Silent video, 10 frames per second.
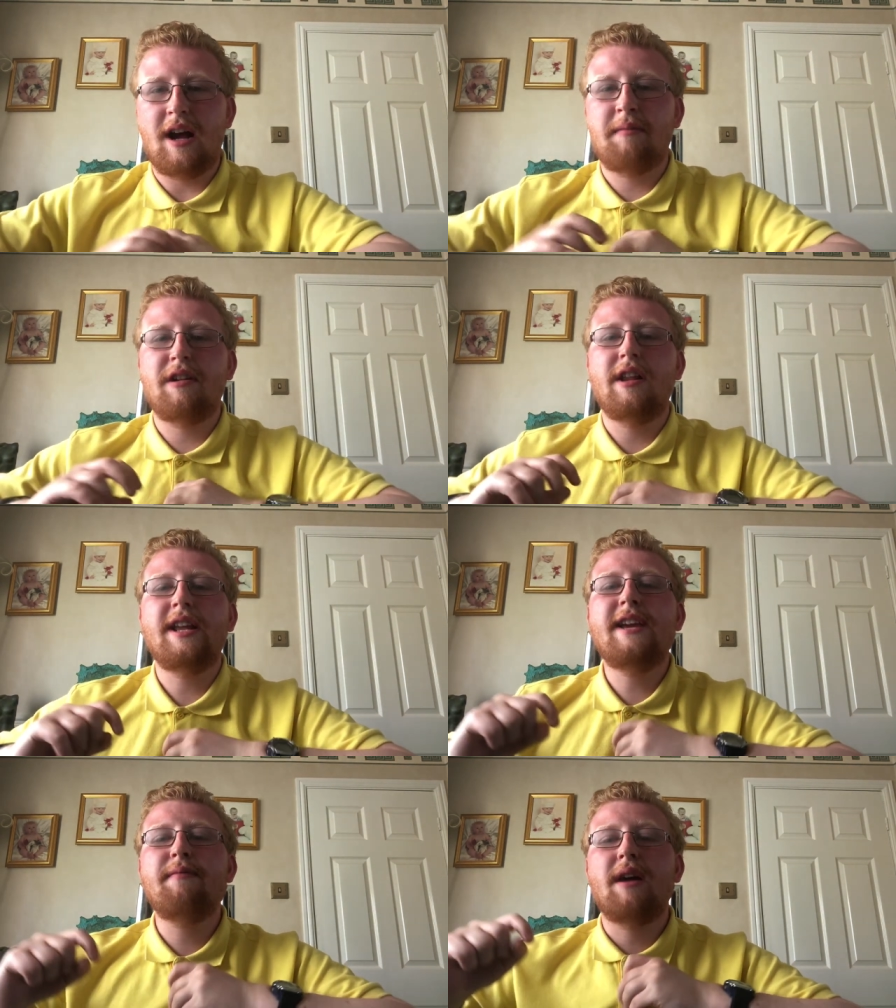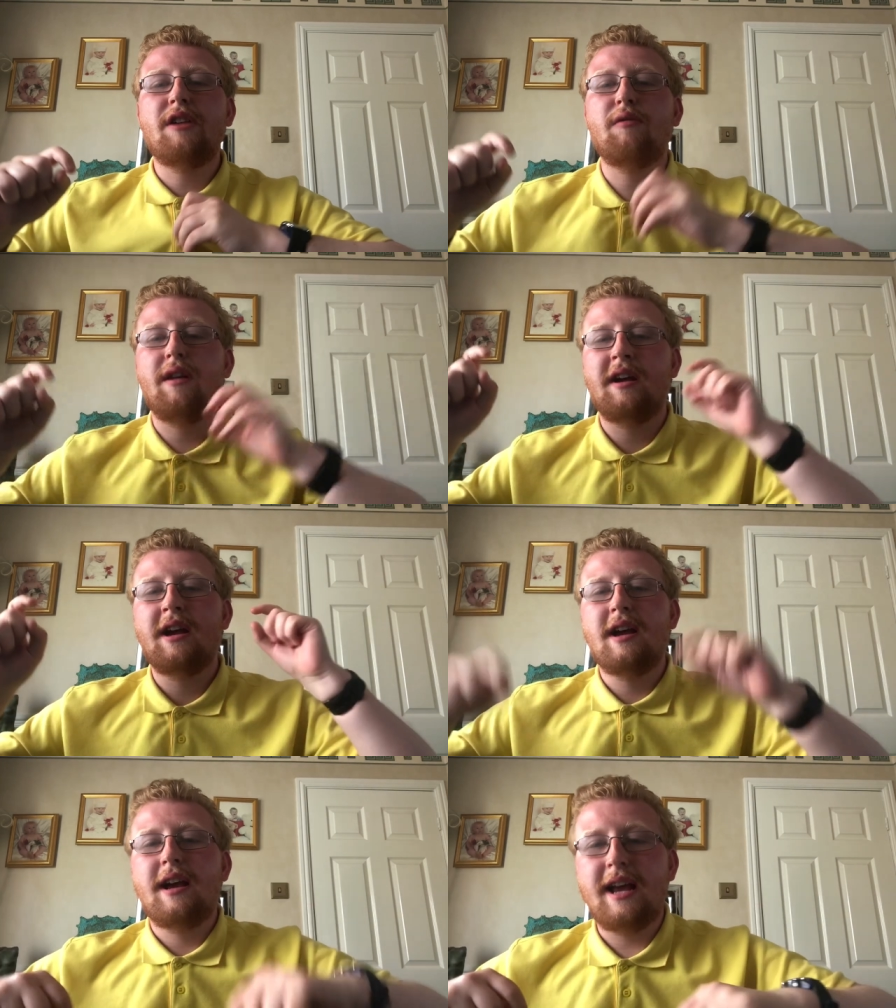I'm going to leave my Twitter
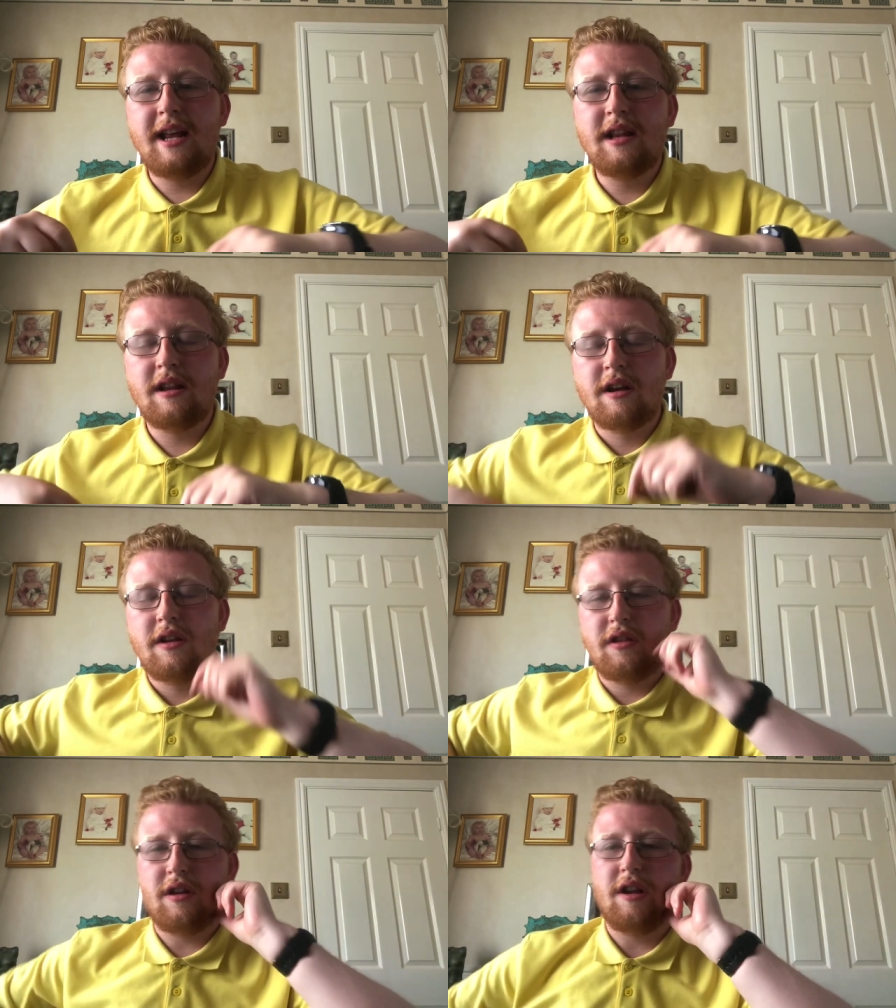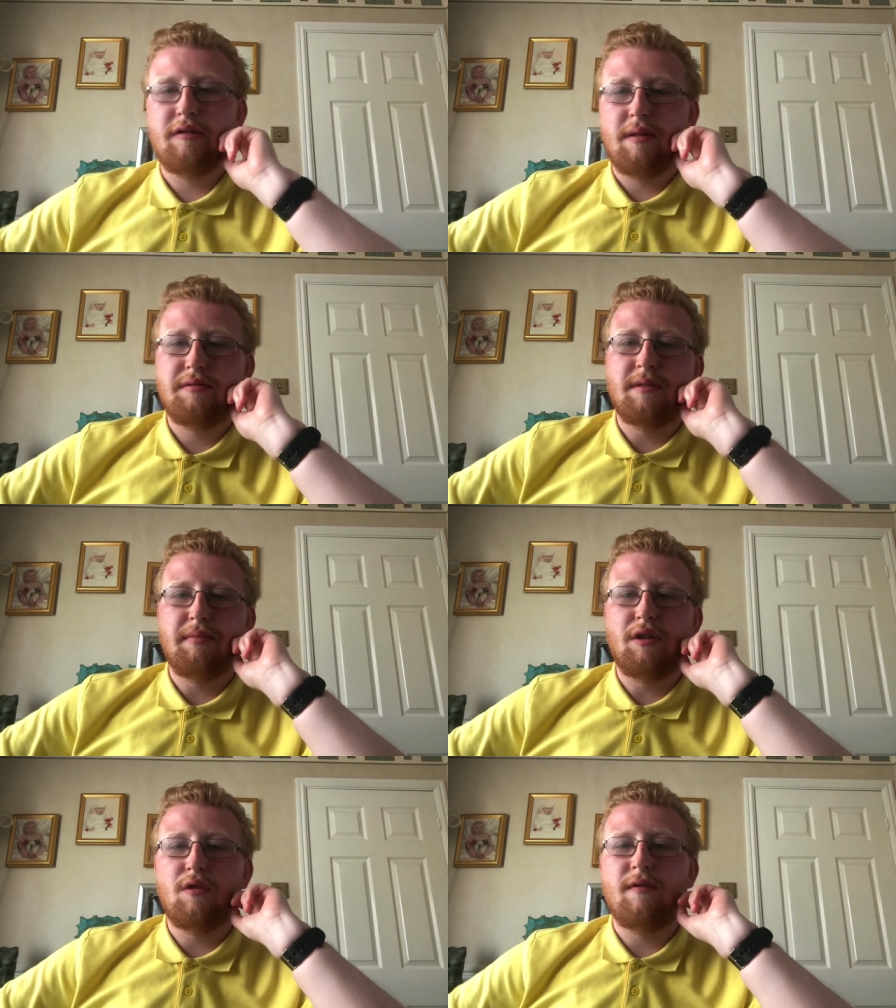in the description
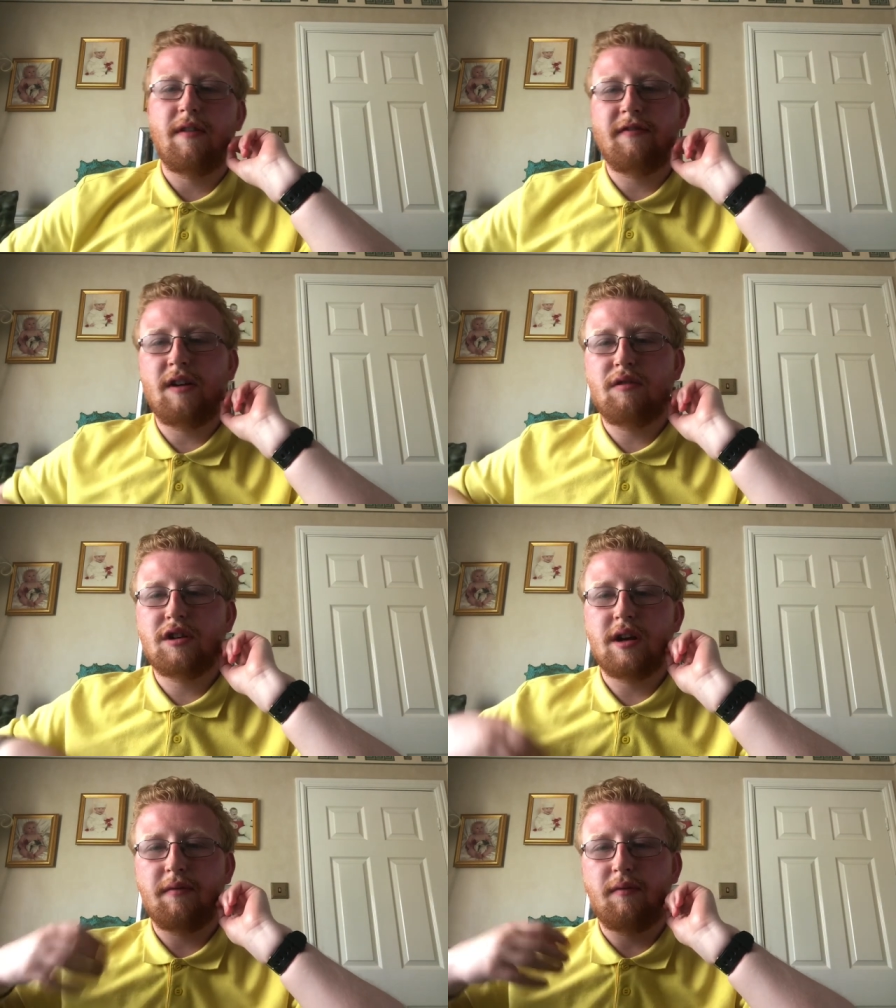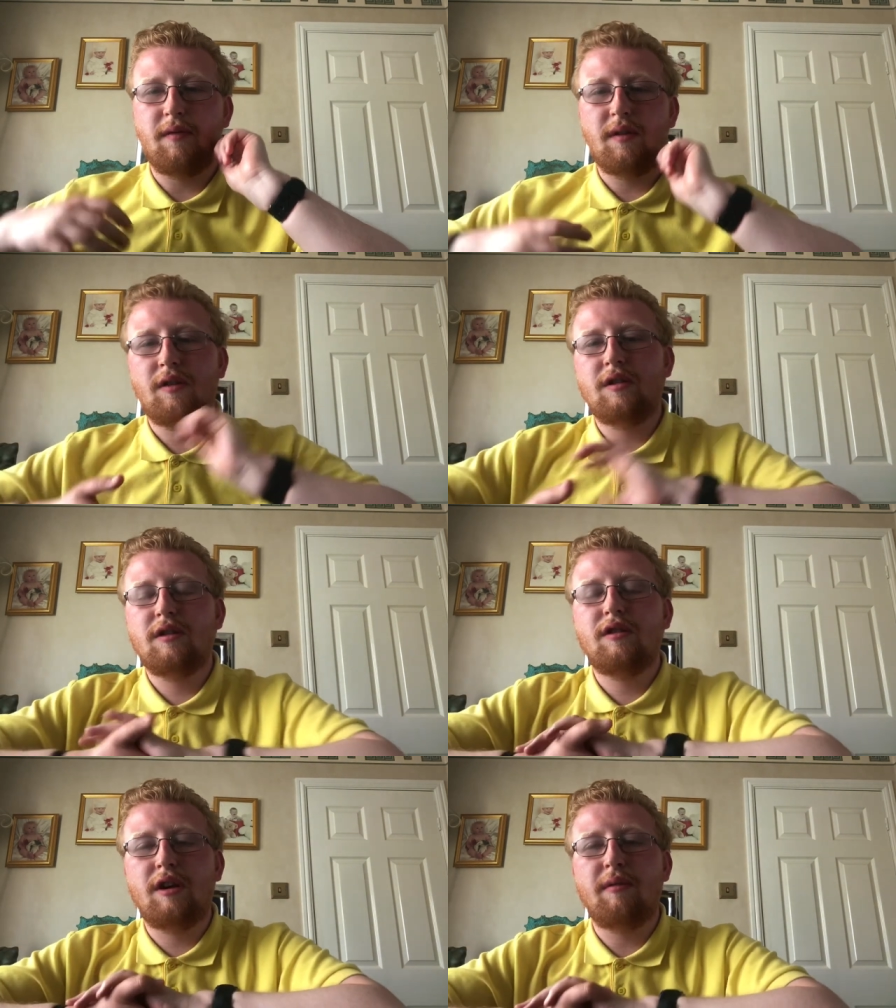below for future
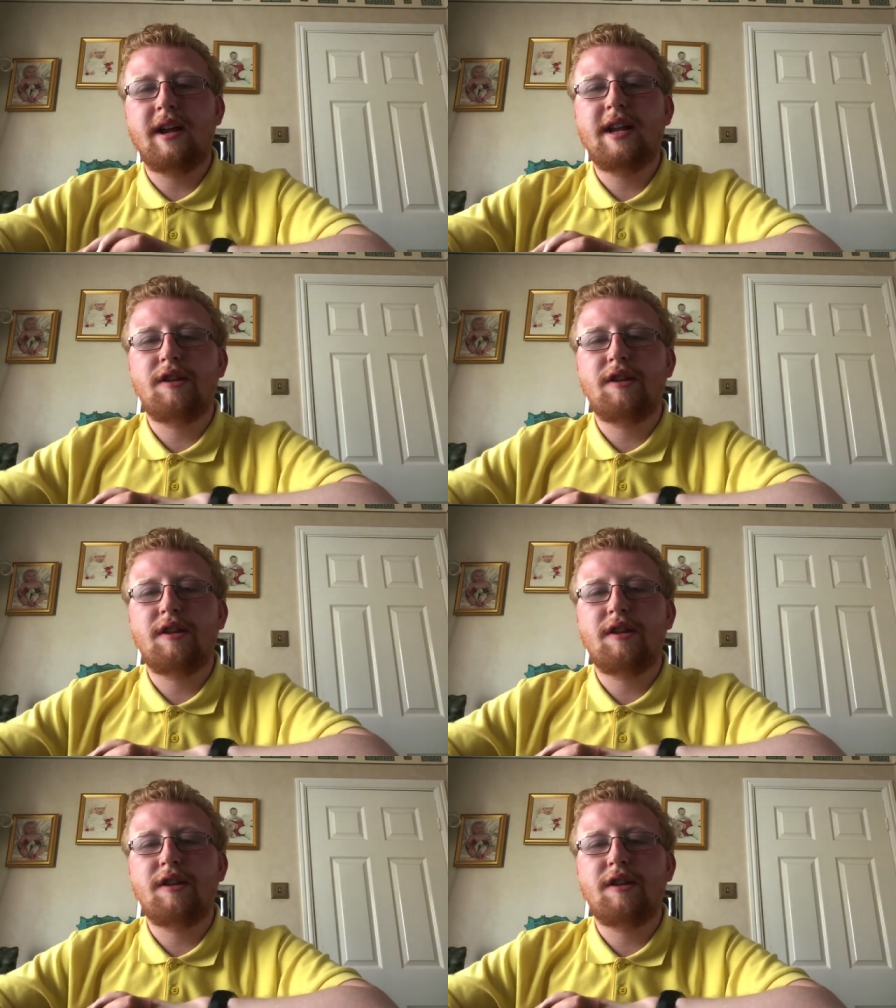q and A's.